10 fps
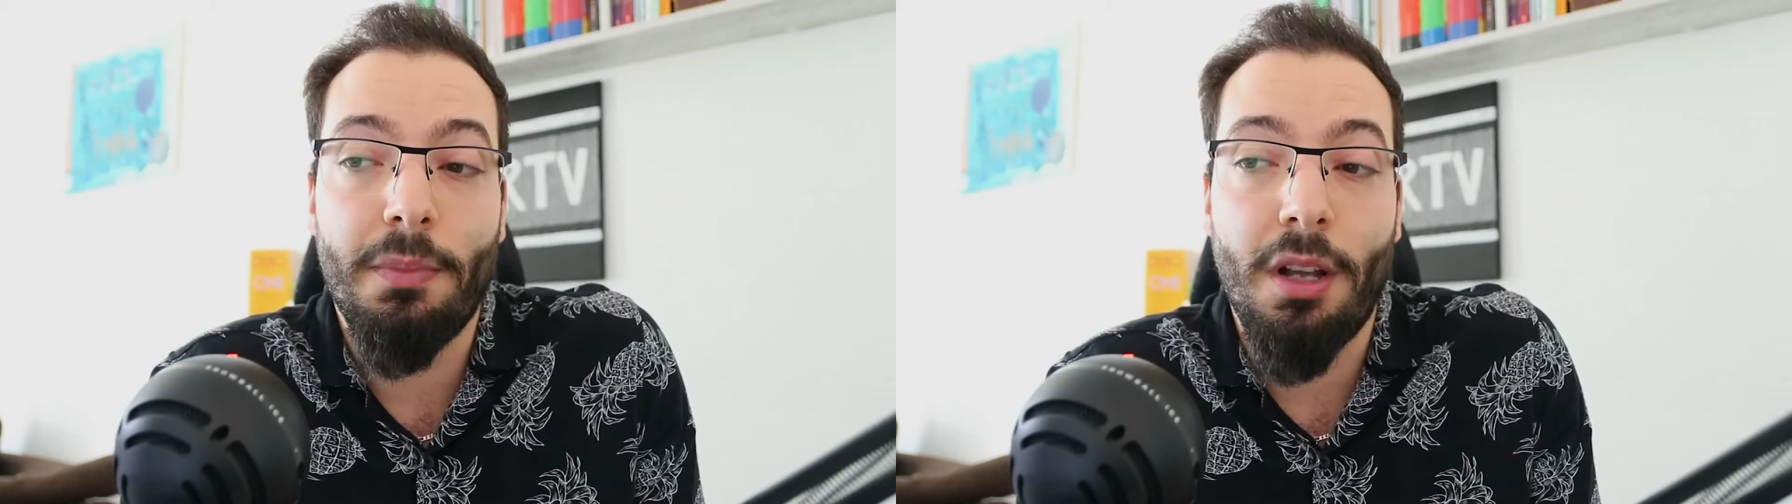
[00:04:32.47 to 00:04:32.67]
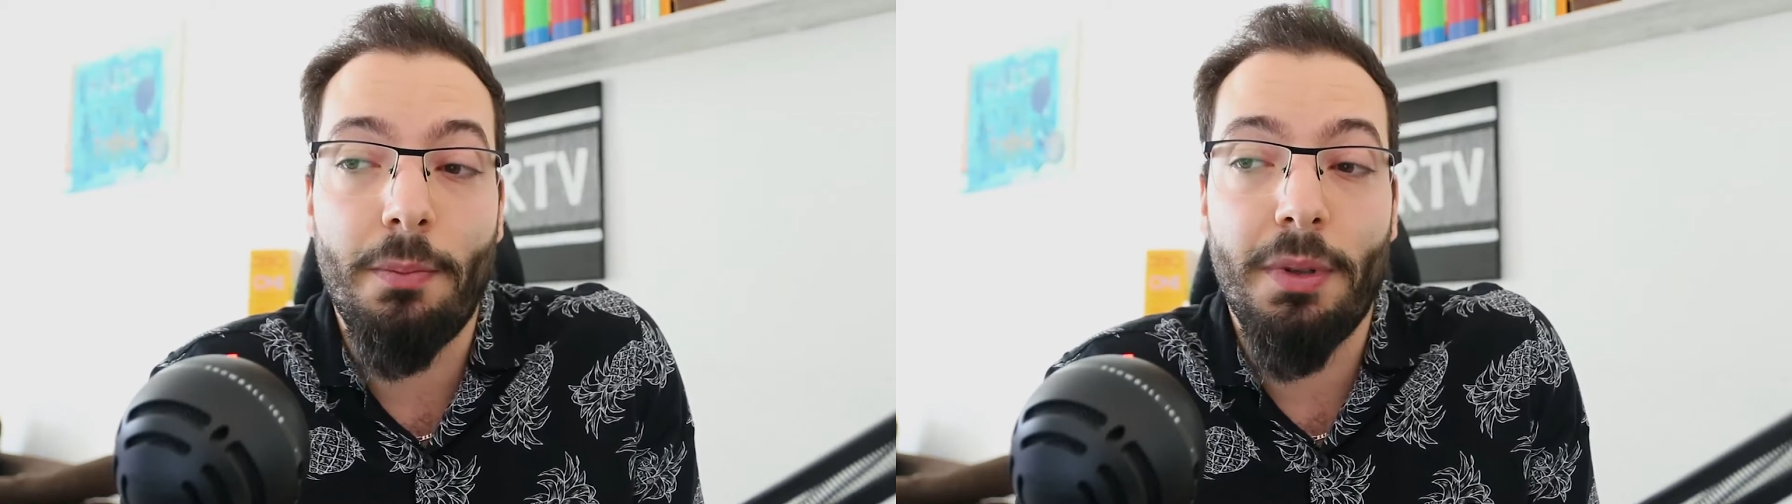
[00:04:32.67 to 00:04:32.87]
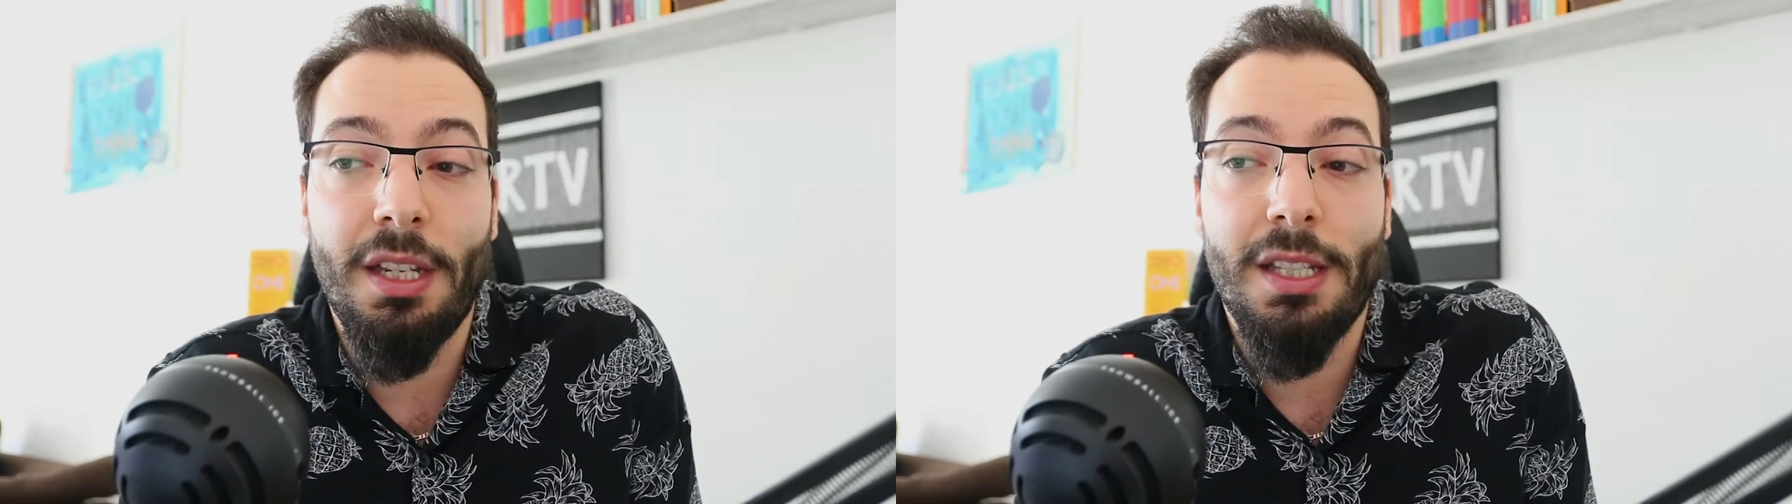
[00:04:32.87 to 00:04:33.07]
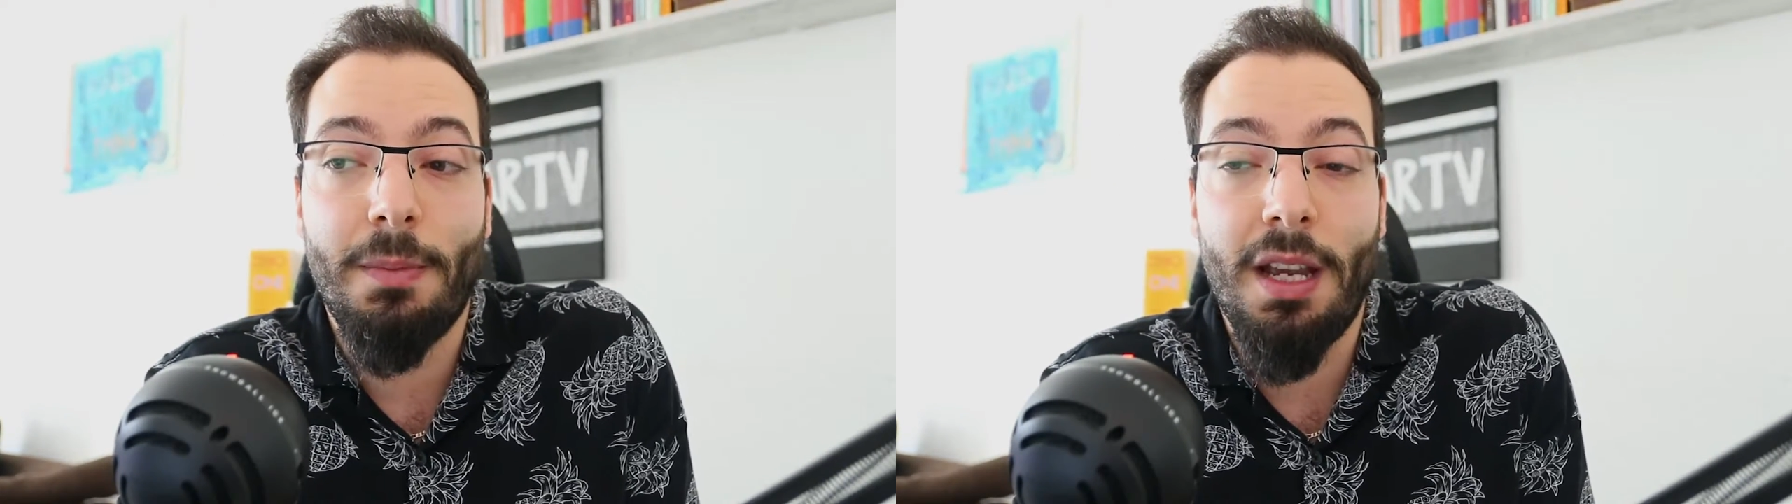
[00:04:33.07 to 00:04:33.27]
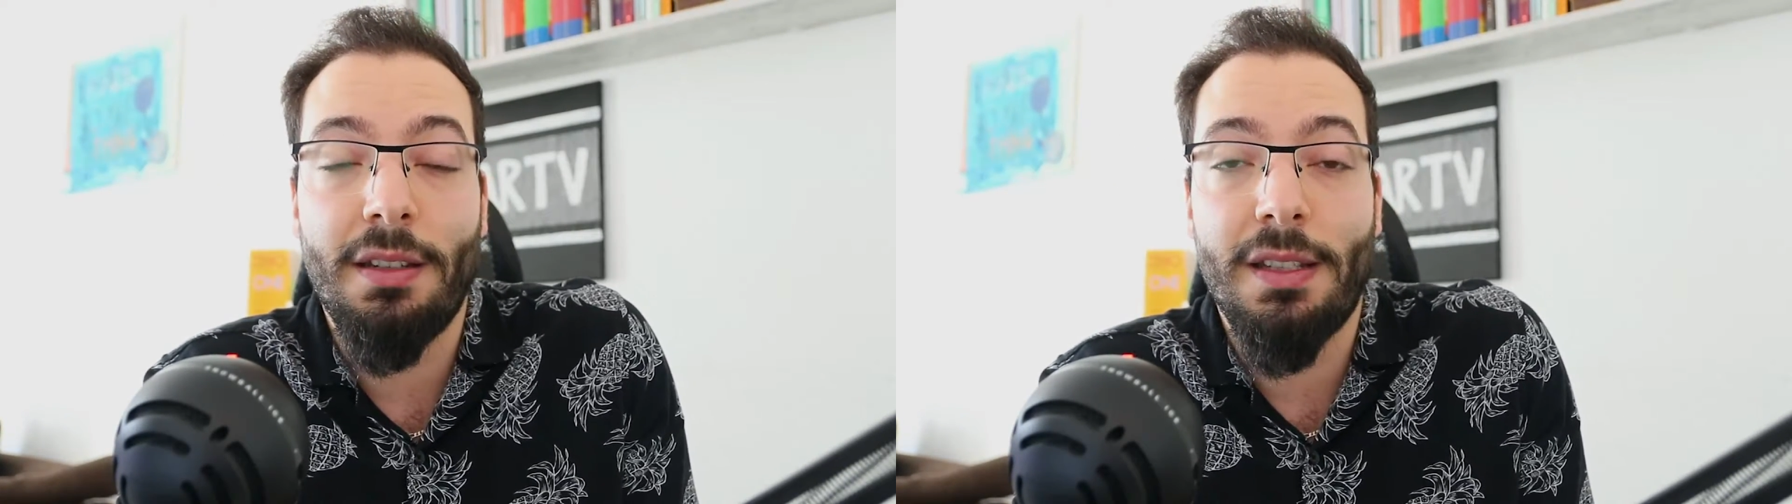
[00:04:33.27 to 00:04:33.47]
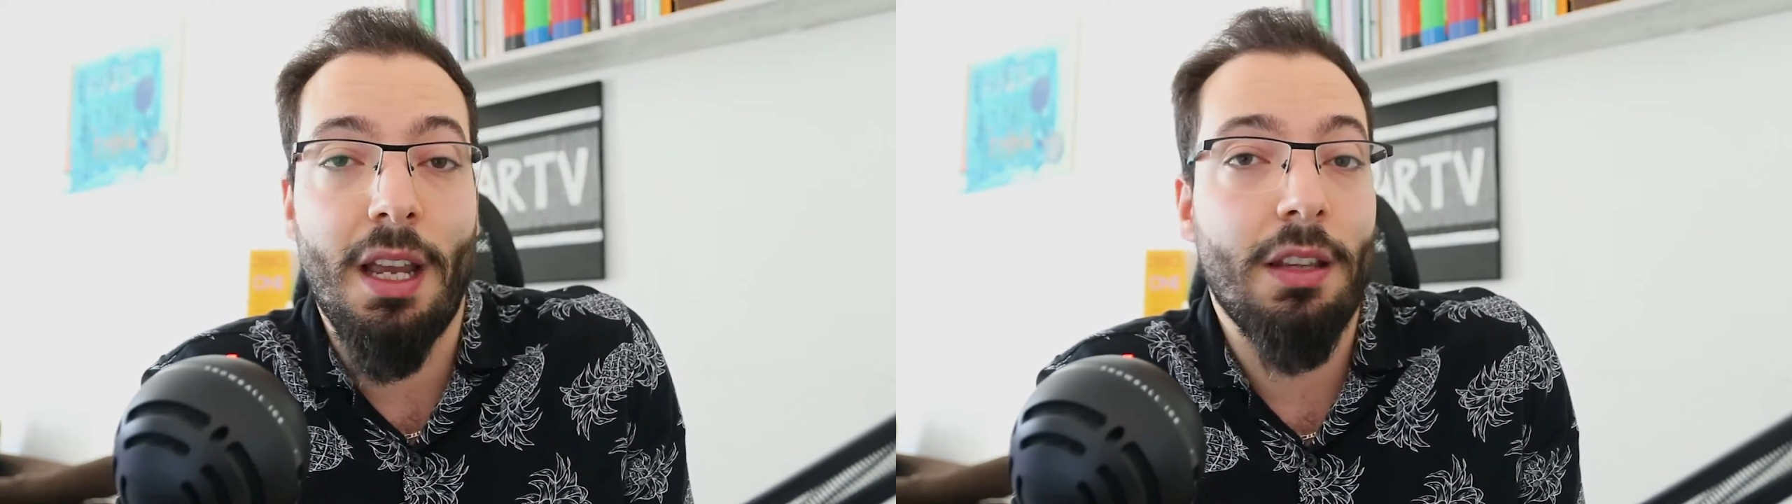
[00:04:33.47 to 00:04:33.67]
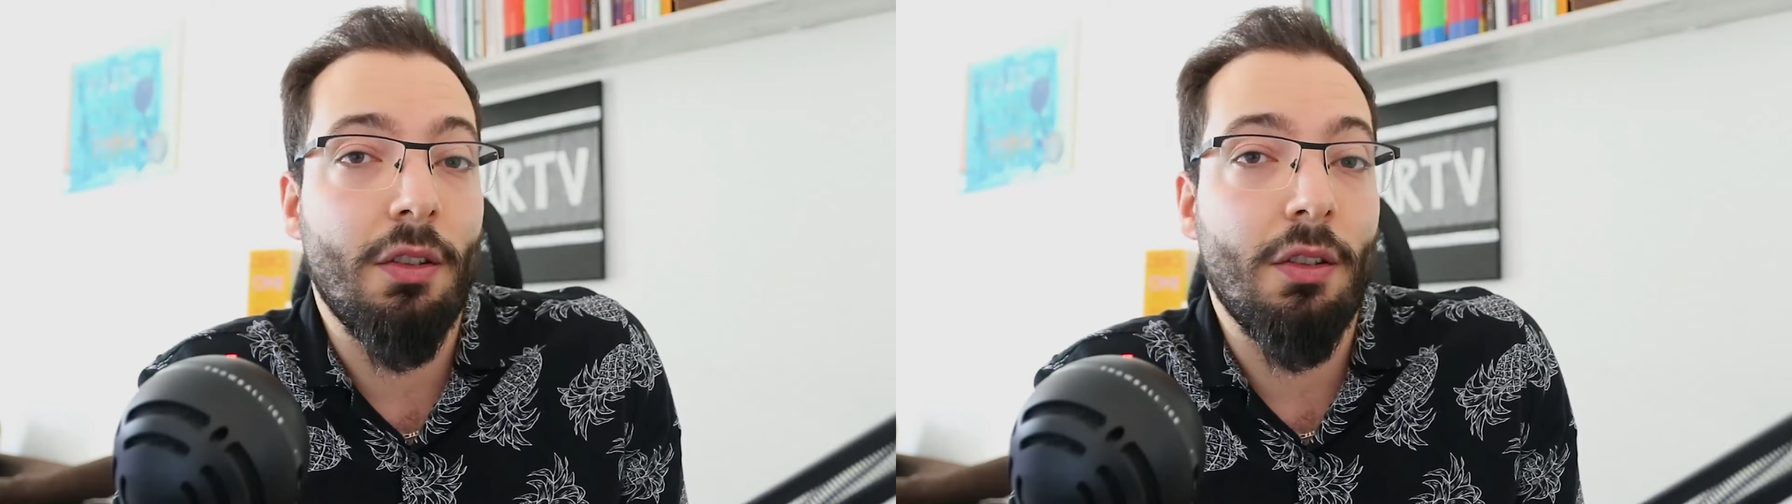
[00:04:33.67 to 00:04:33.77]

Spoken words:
companies might decide,